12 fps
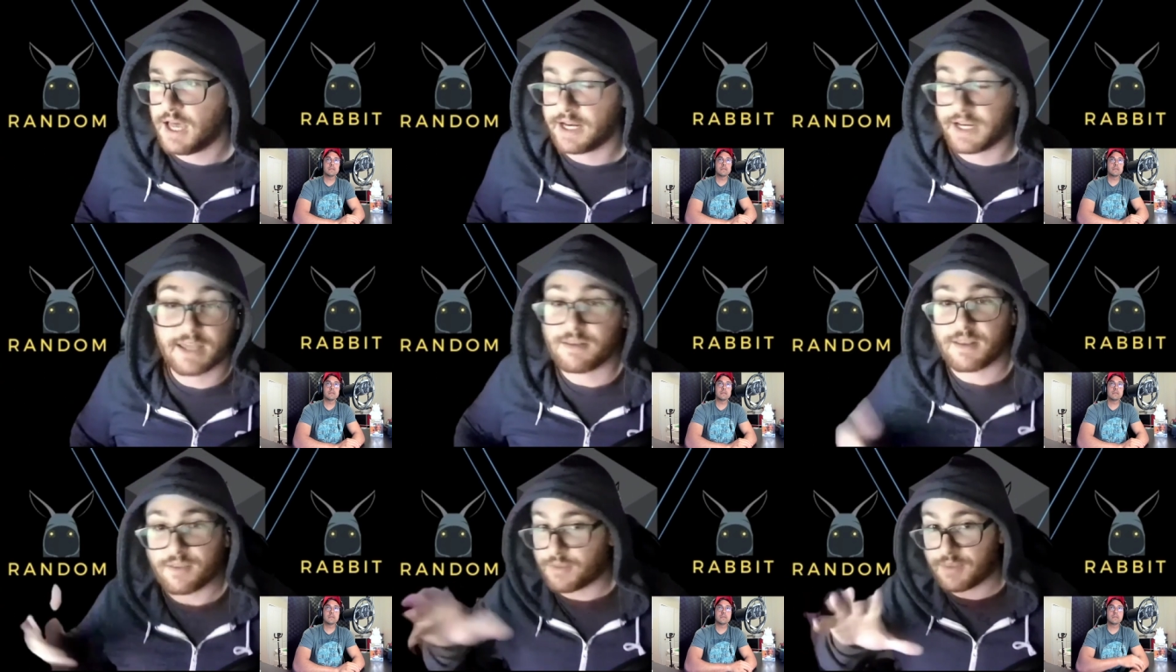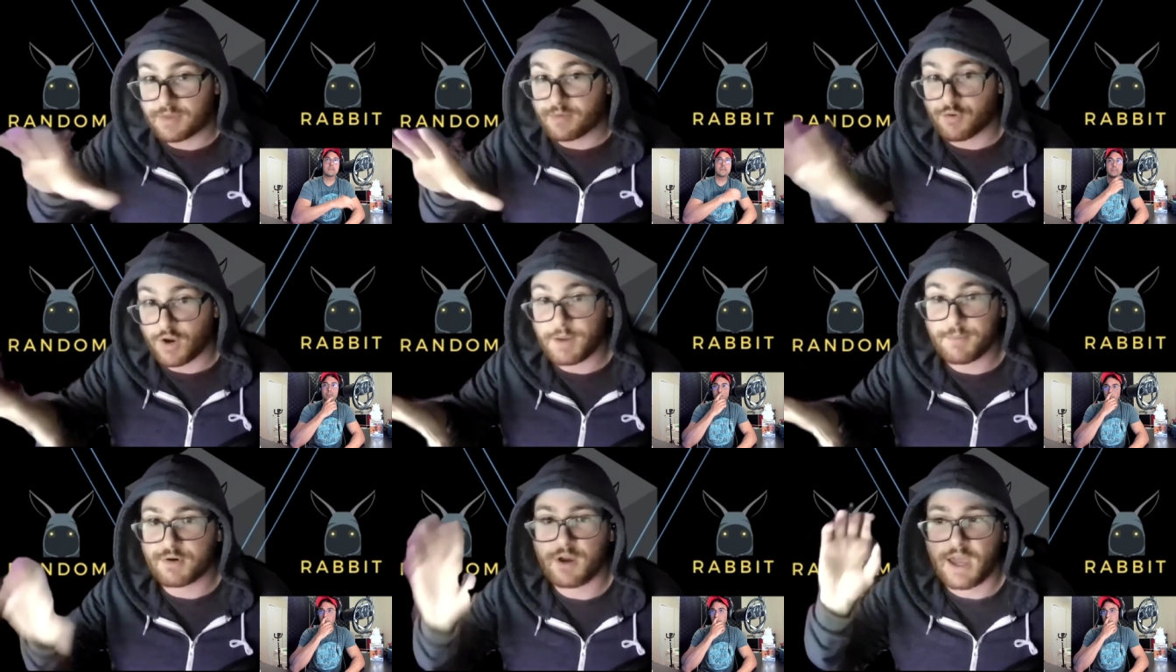And again, the
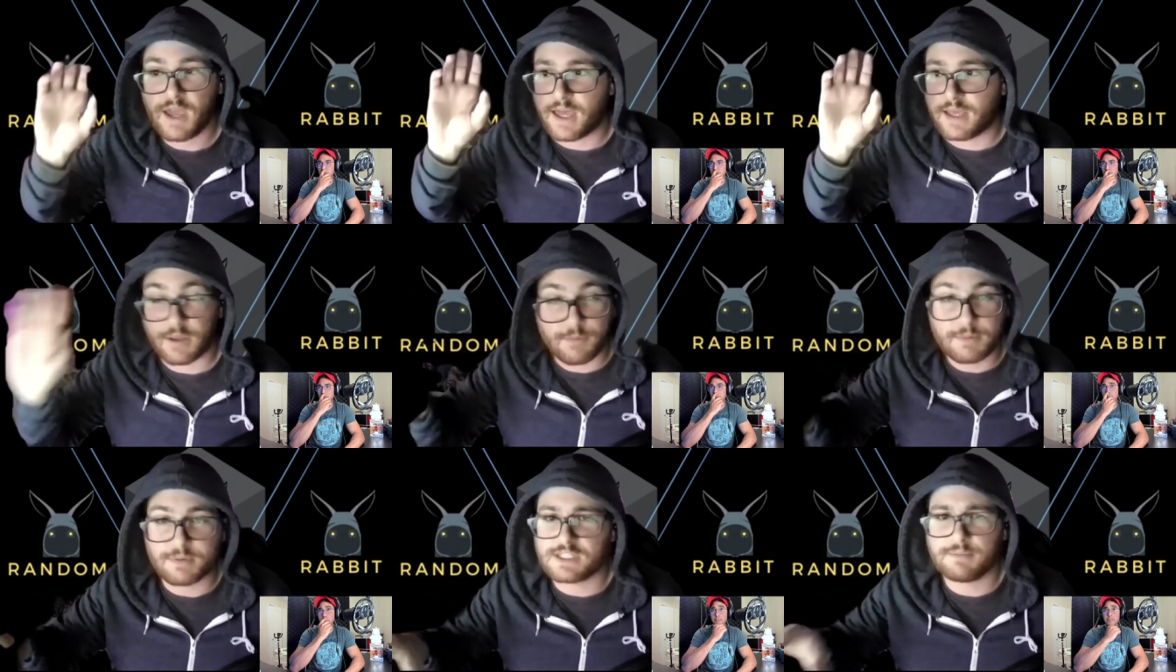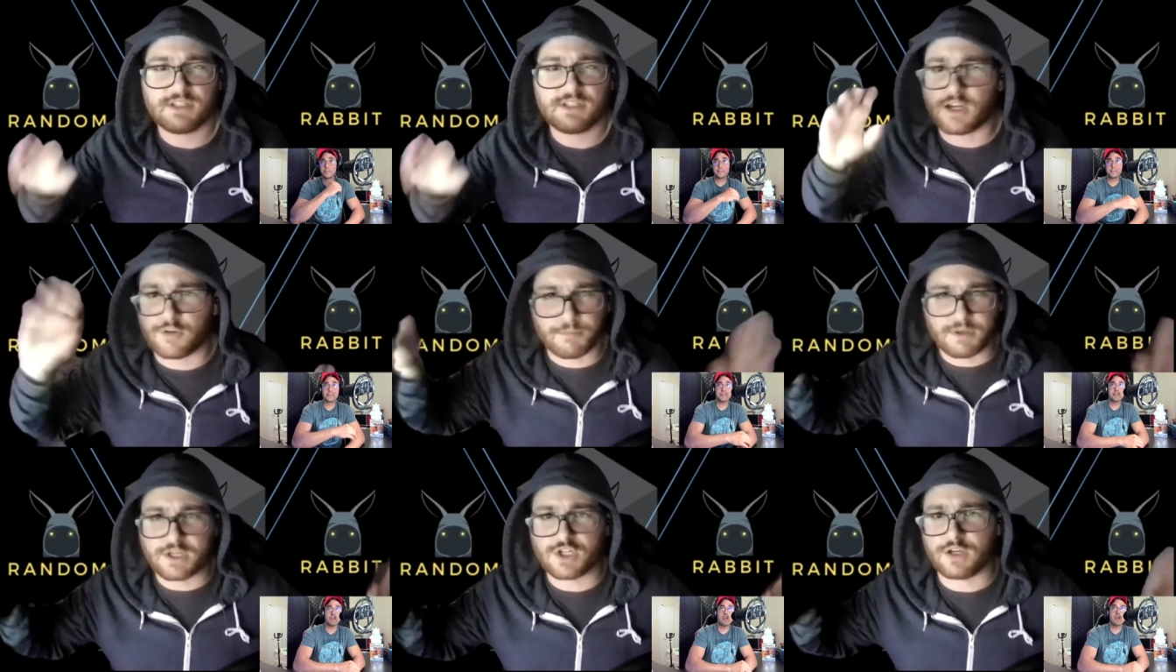Cramer and other people on CBC, other
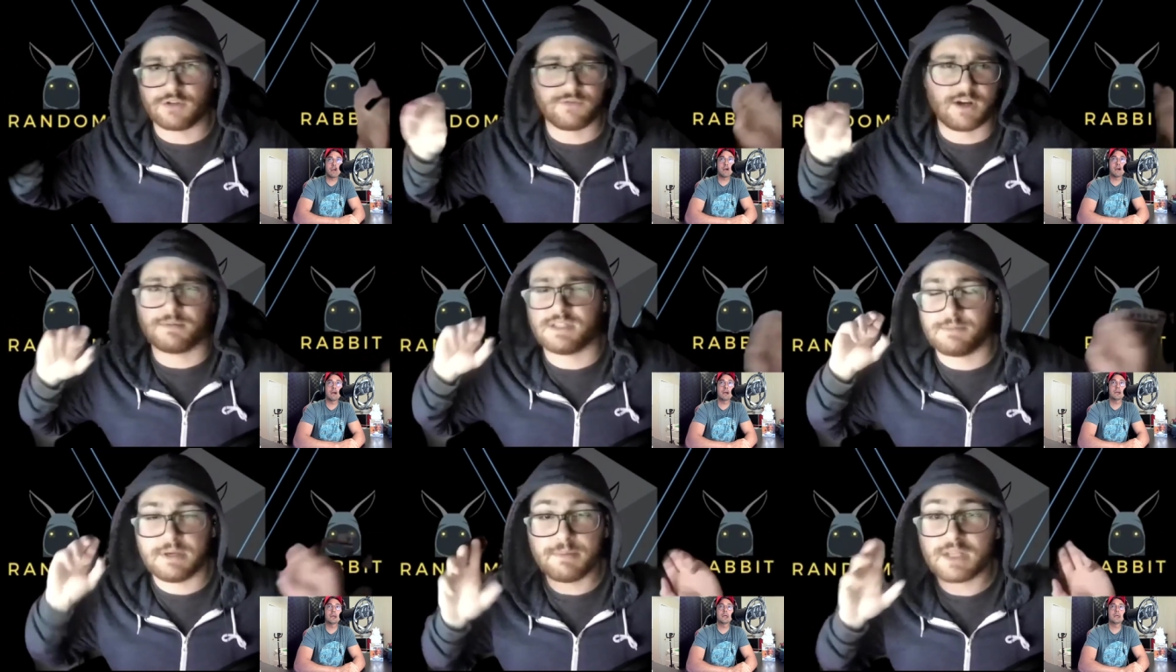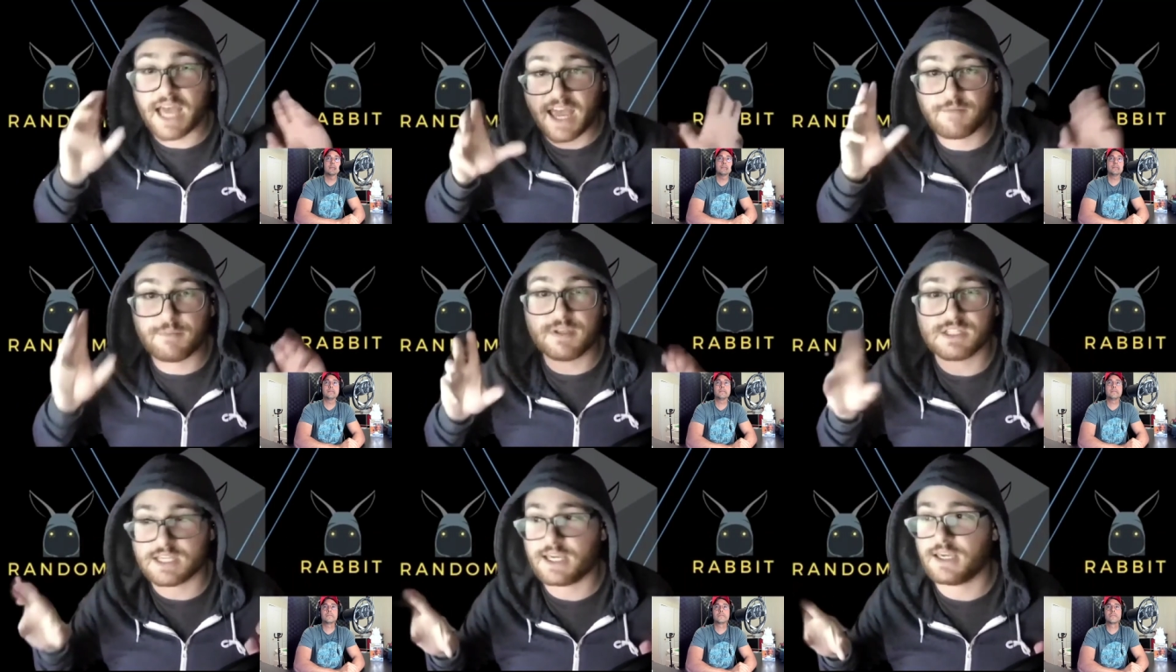big channels, stock business people have been
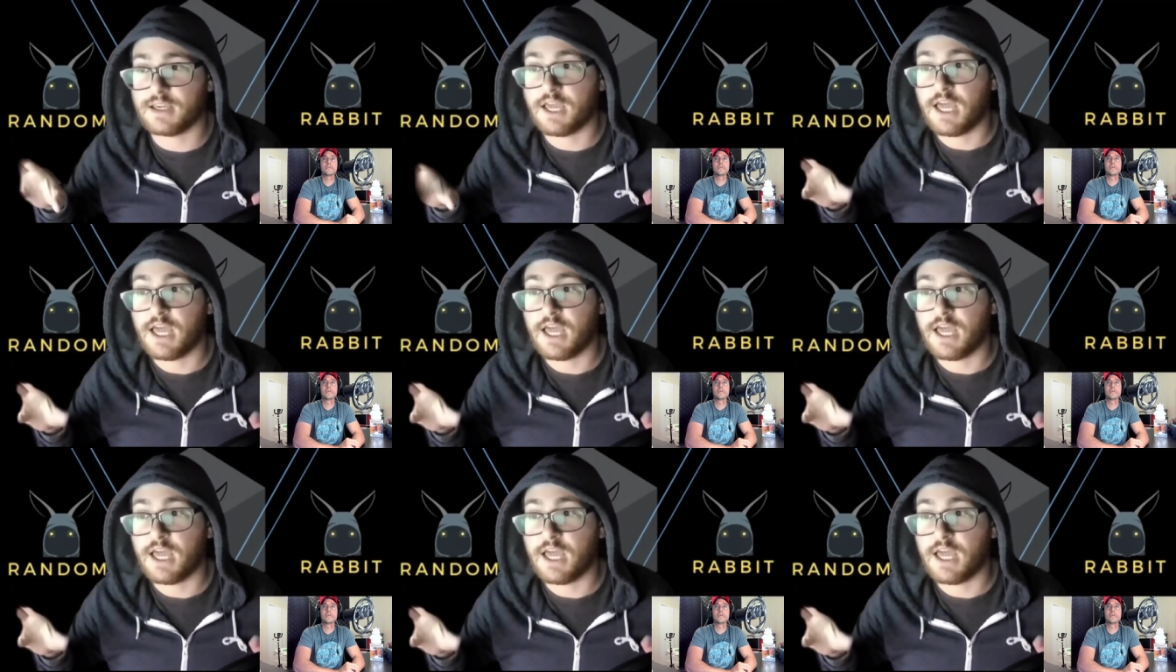saying